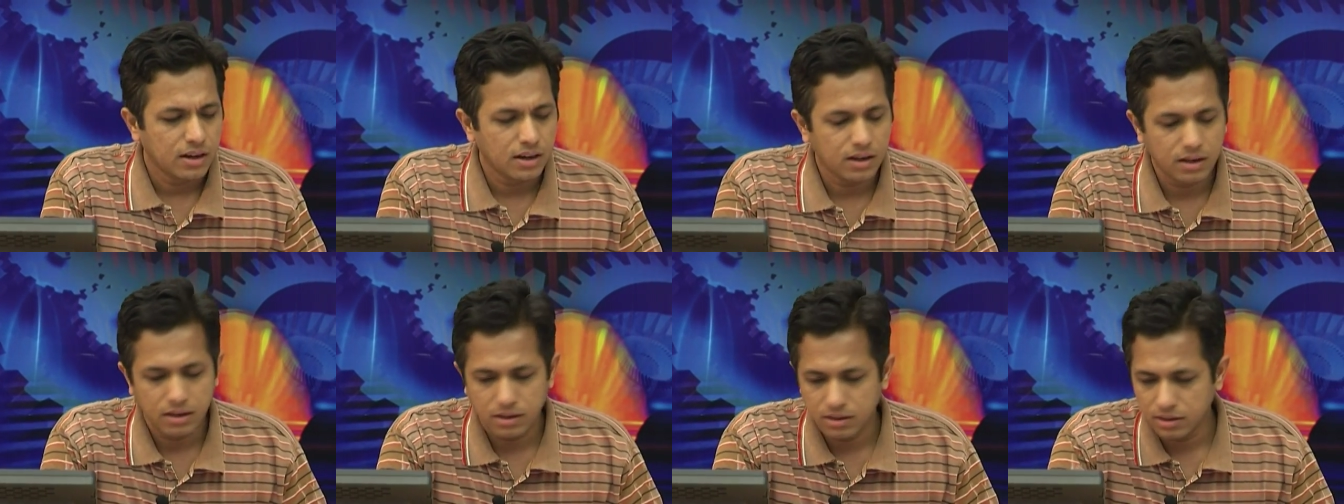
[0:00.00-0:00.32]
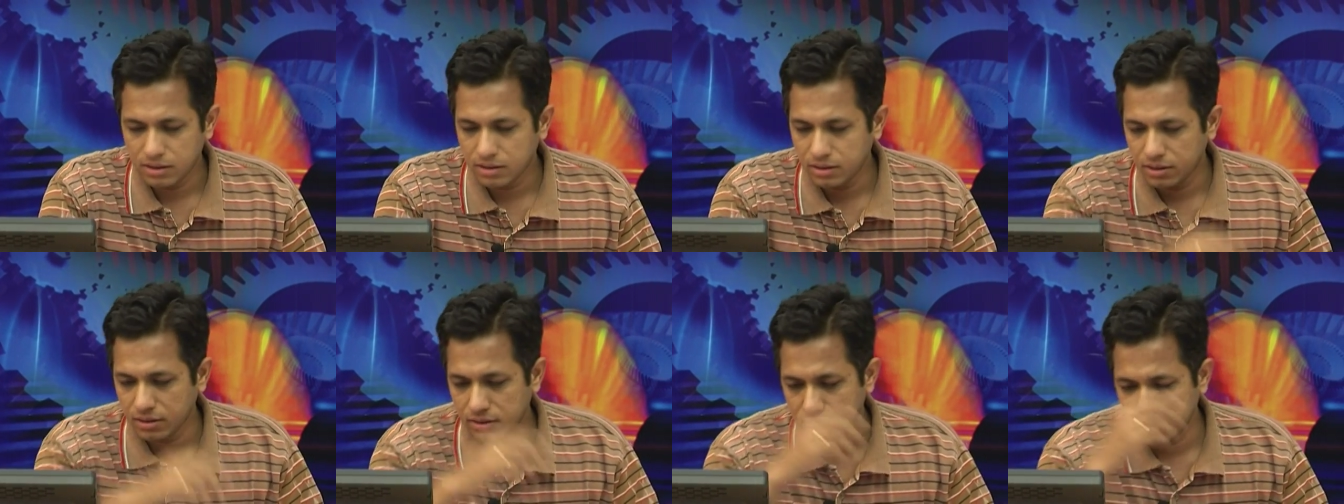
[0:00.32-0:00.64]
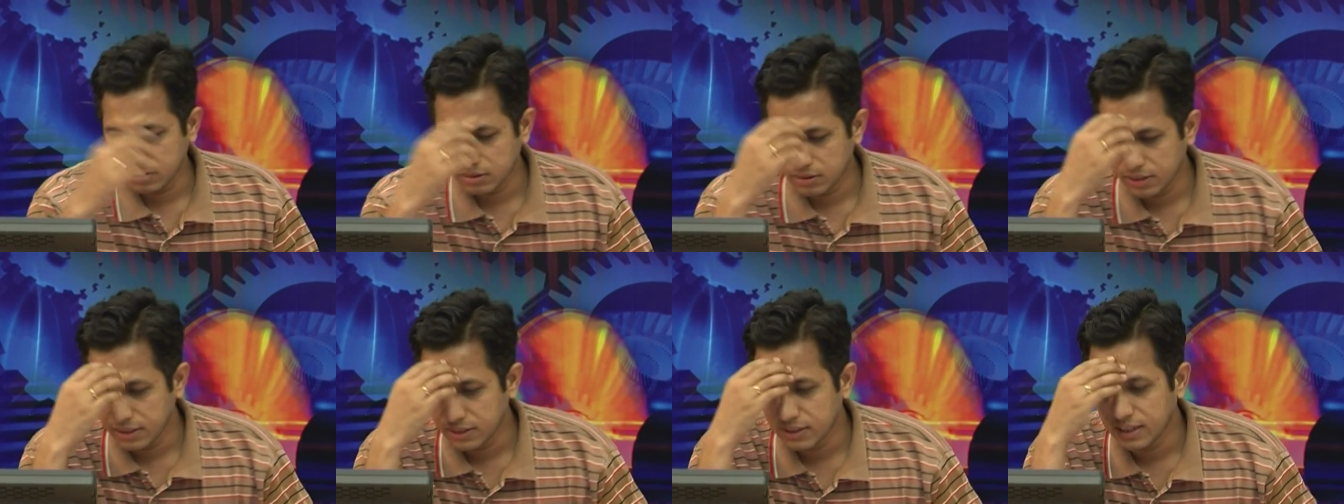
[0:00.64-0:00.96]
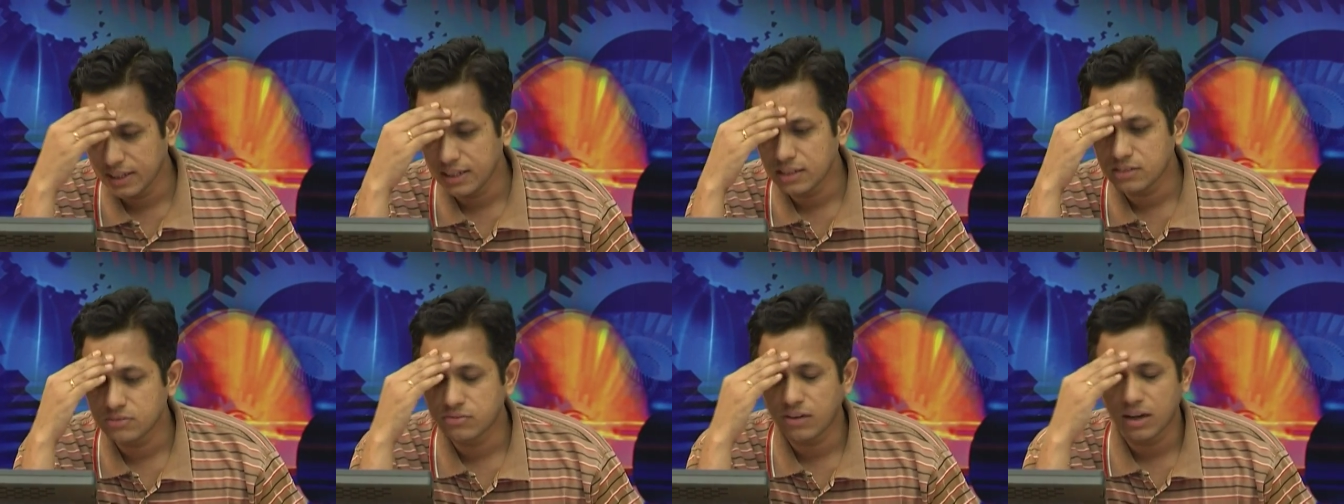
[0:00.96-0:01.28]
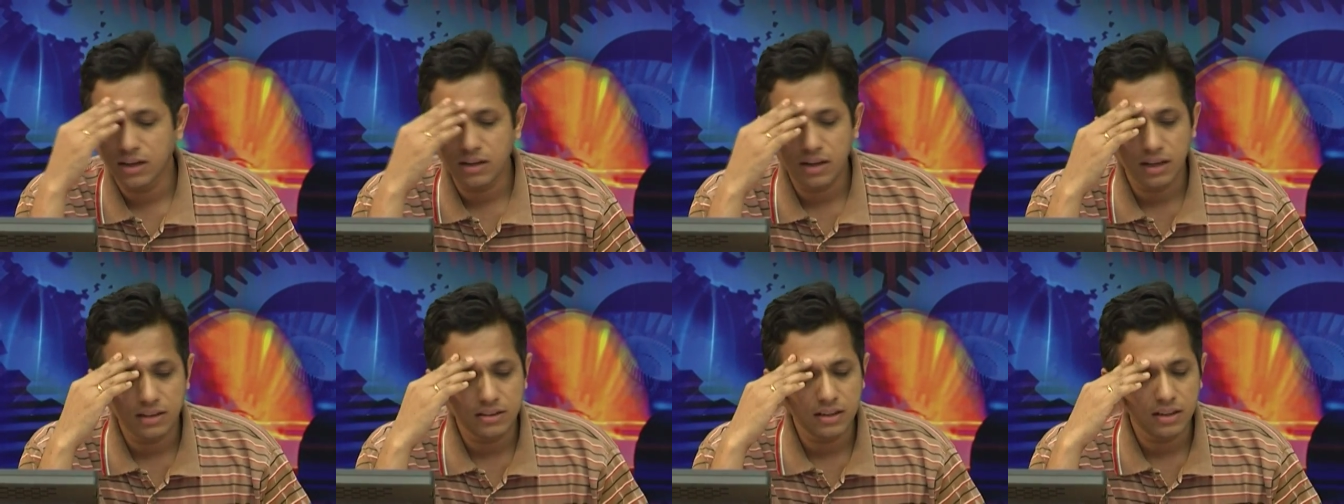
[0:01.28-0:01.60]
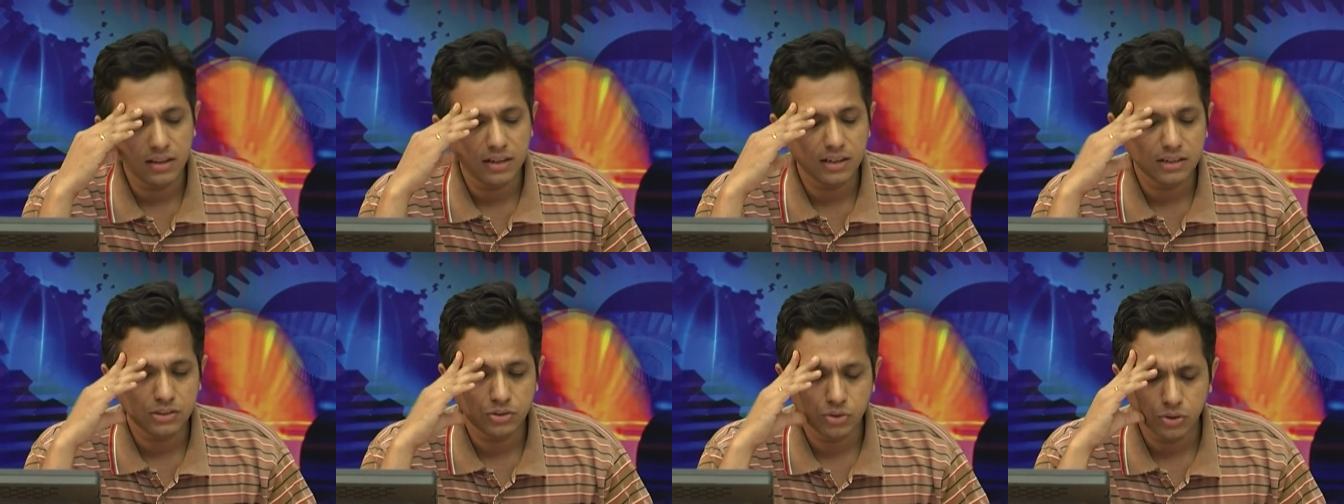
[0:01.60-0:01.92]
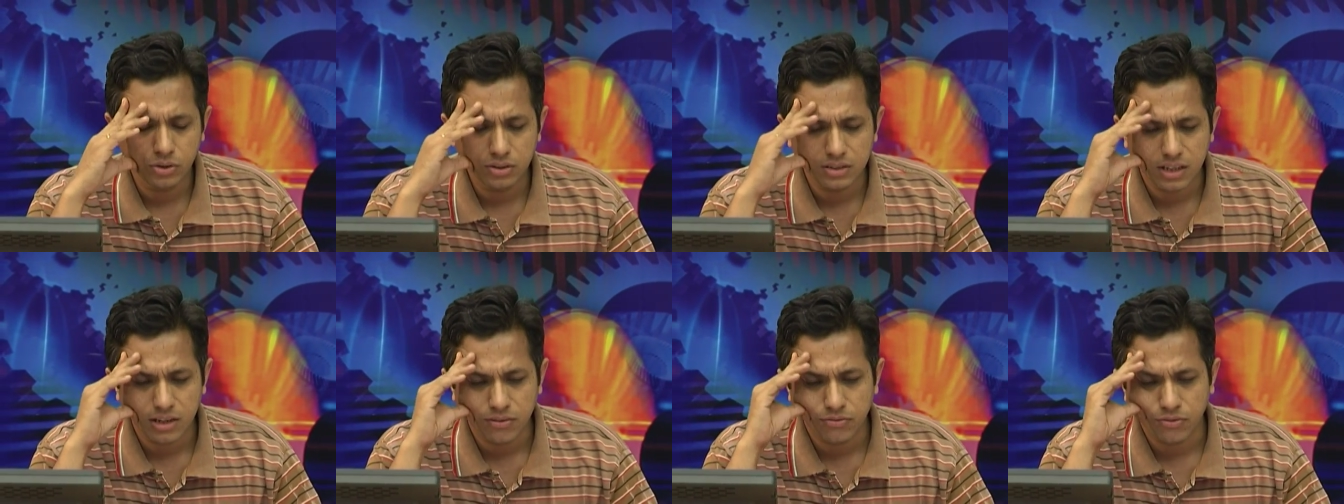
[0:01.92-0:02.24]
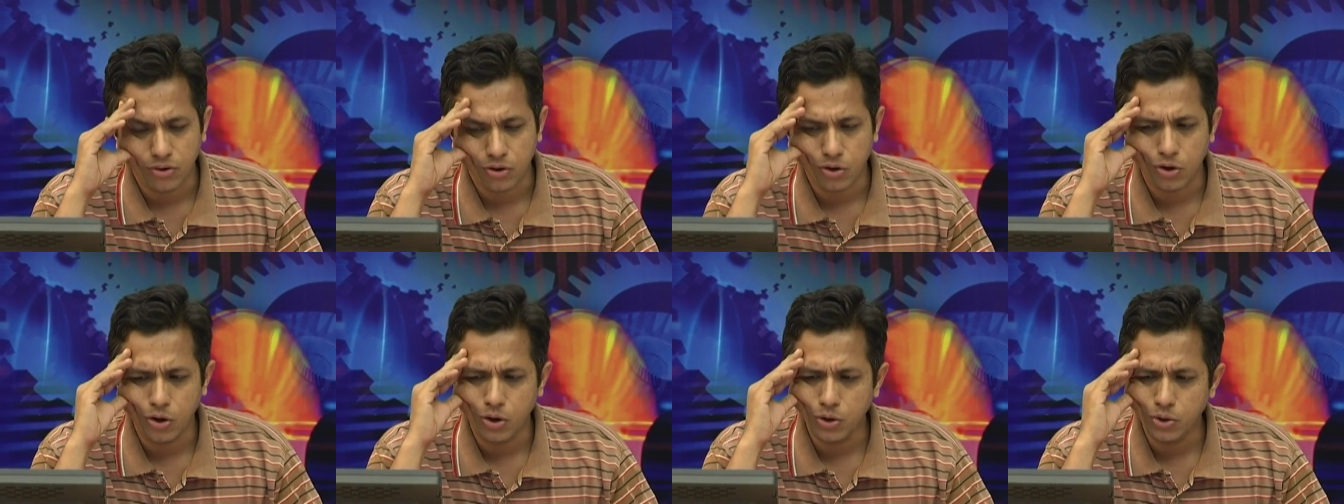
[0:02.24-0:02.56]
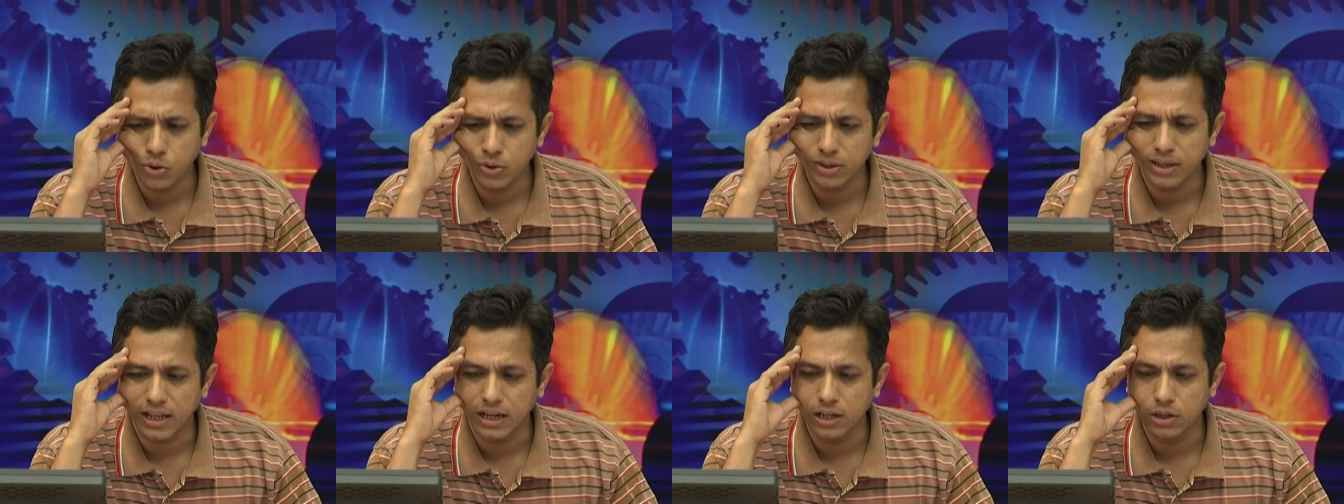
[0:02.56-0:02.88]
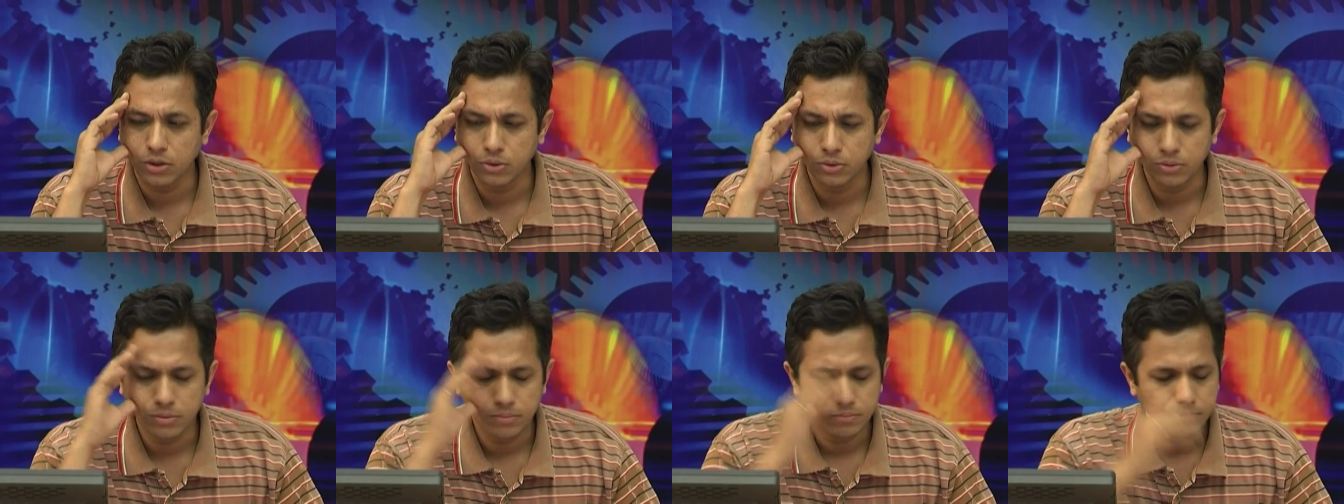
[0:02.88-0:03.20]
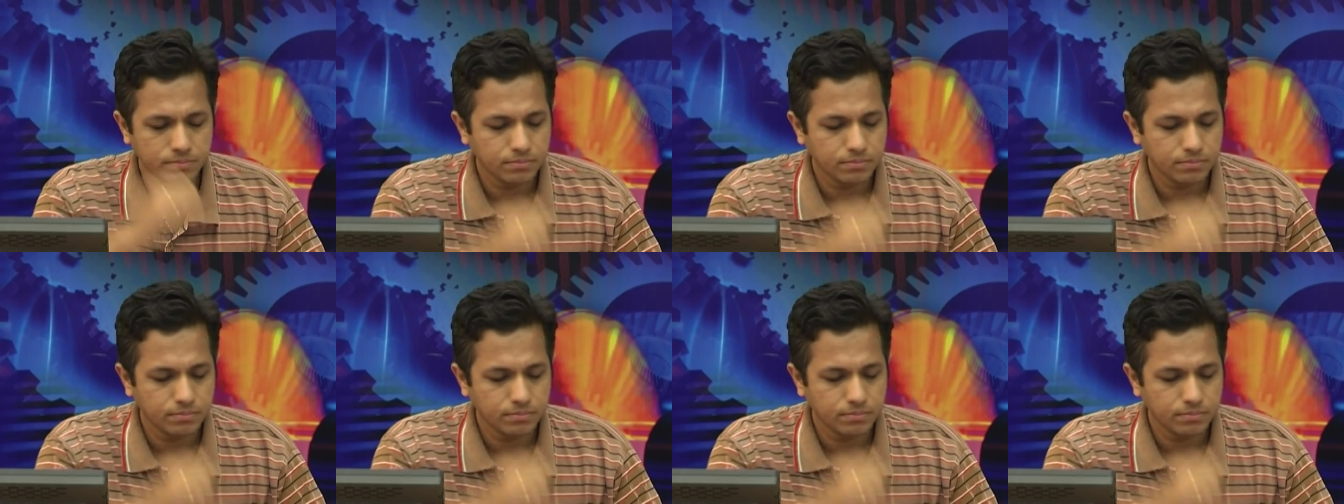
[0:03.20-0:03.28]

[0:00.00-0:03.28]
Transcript: Uh, th there is one other resource I forgot to tell you.